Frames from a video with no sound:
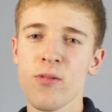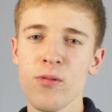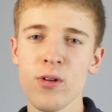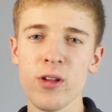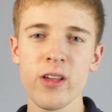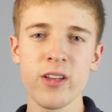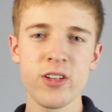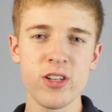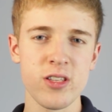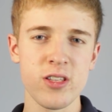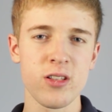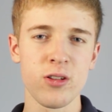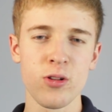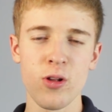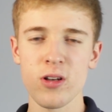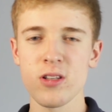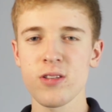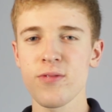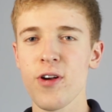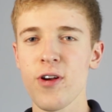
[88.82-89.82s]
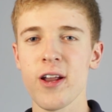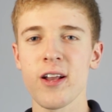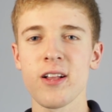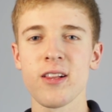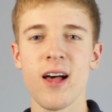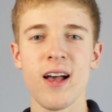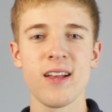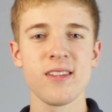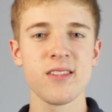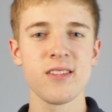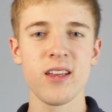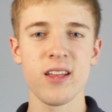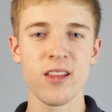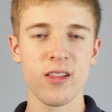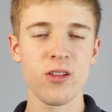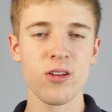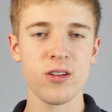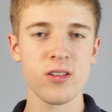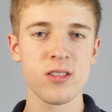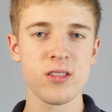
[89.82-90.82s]
really just looks very classy
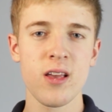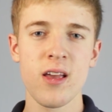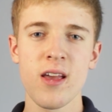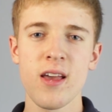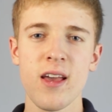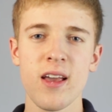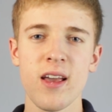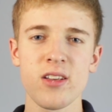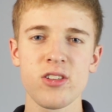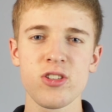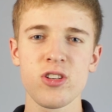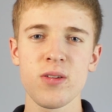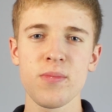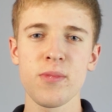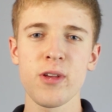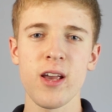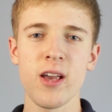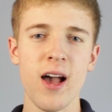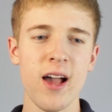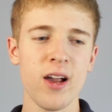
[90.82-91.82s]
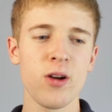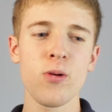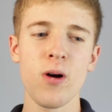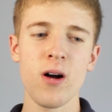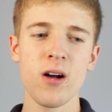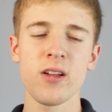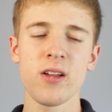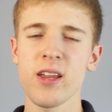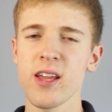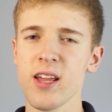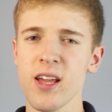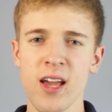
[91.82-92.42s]
and looks extremely high quality.